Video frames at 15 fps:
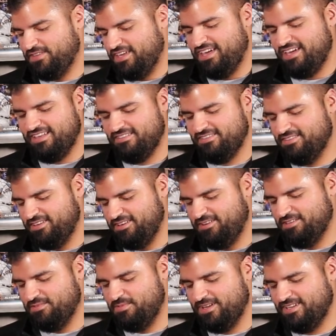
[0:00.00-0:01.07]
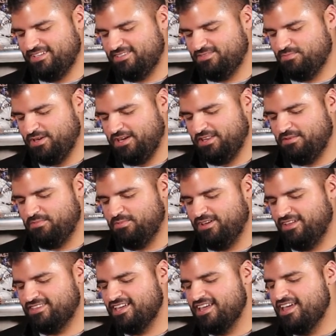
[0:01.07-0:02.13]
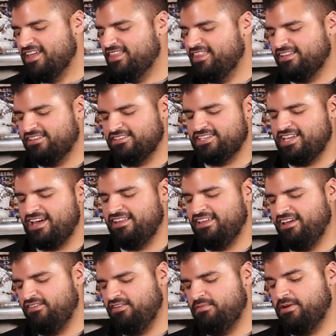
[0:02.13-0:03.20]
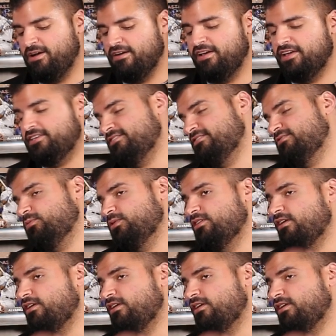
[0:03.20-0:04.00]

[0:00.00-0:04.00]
again, Independence picking up wins. Nicholas County at Greenbrier Aces. We